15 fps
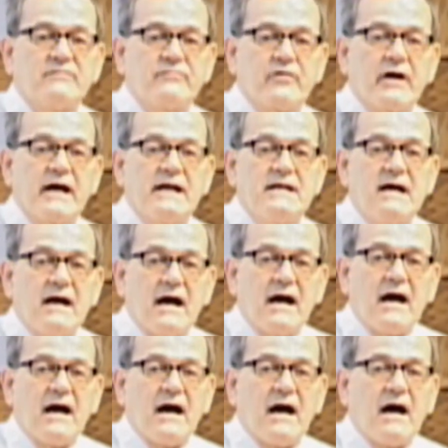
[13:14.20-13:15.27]
He's
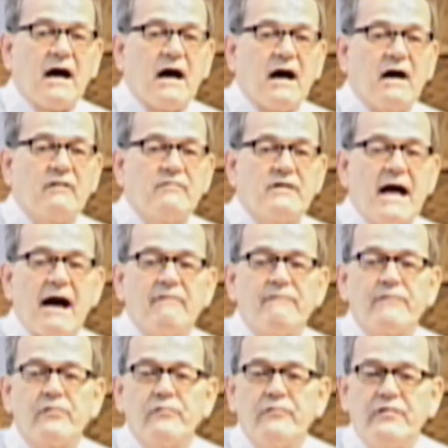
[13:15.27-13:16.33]
afraid of
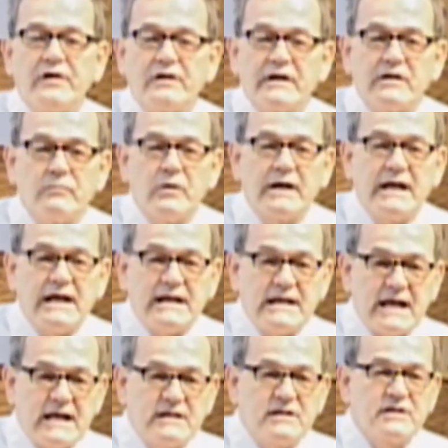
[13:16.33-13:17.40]
not fulfilling what
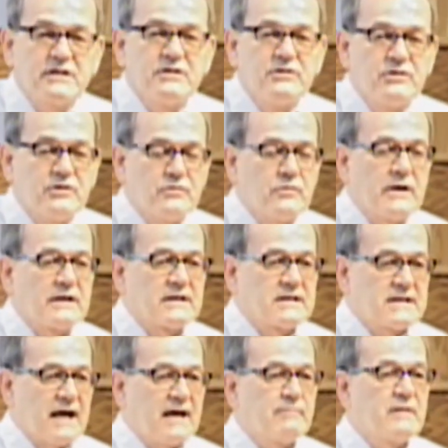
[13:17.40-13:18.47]
he needs to do in
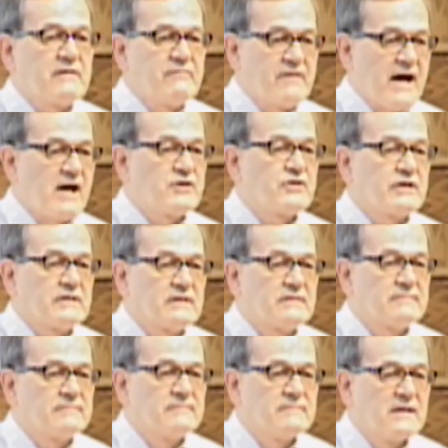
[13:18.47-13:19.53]
a timely
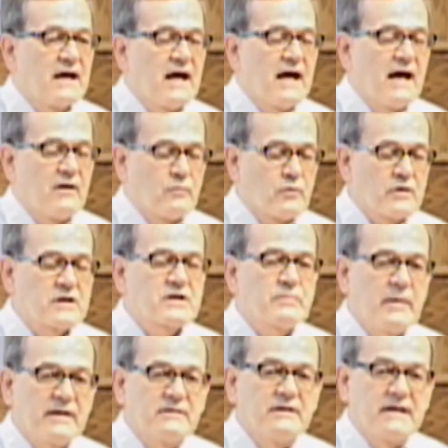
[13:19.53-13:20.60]
fashion. And we're
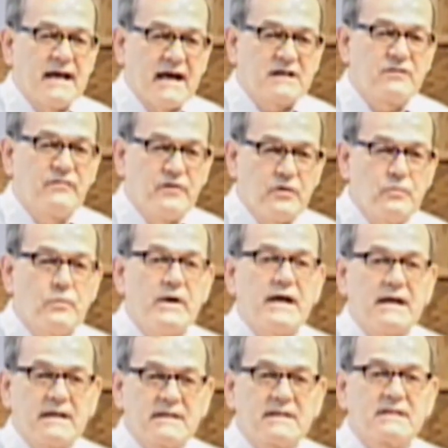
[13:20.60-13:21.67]
going to spend the next few
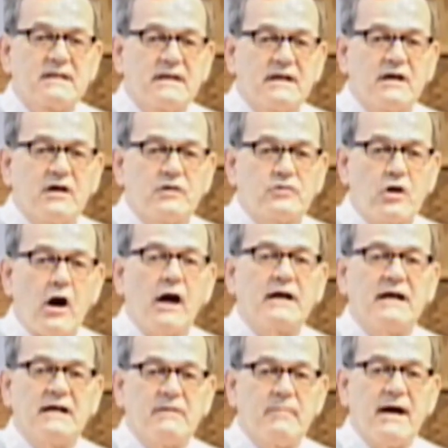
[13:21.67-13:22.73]
weeks
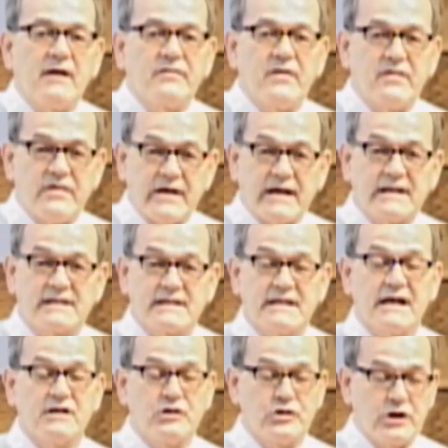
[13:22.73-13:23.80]
talking about the
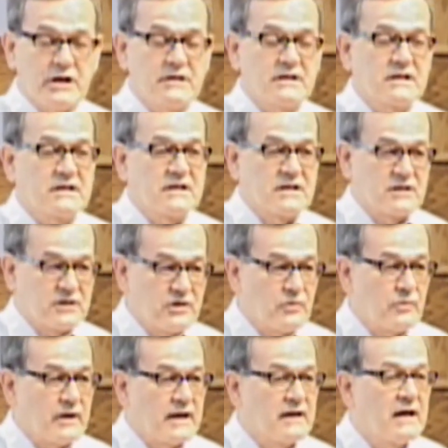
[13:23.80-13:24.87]
things that Jesus is
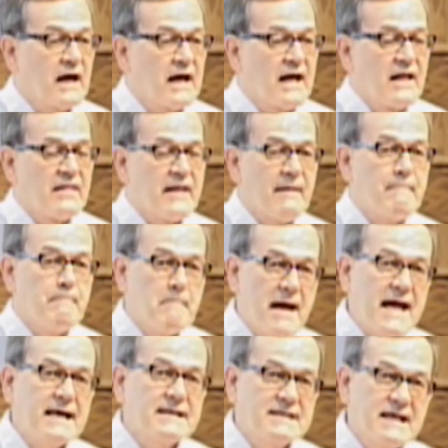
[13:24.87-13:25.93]
doing
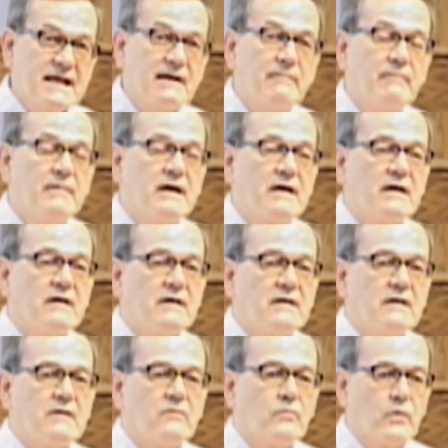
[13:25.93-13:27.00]
that makes him
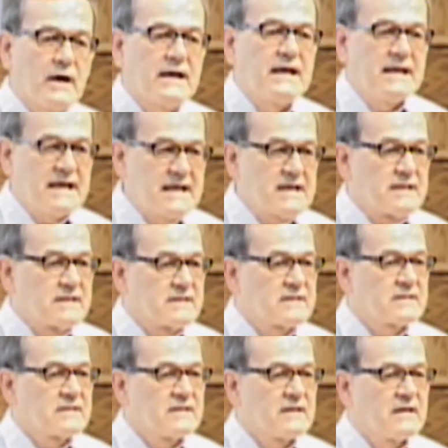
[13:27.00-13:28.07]
what he
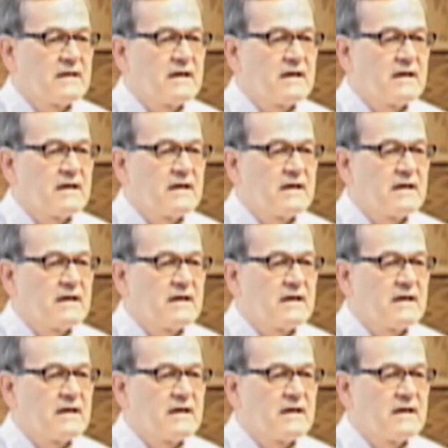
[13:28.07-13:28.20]
is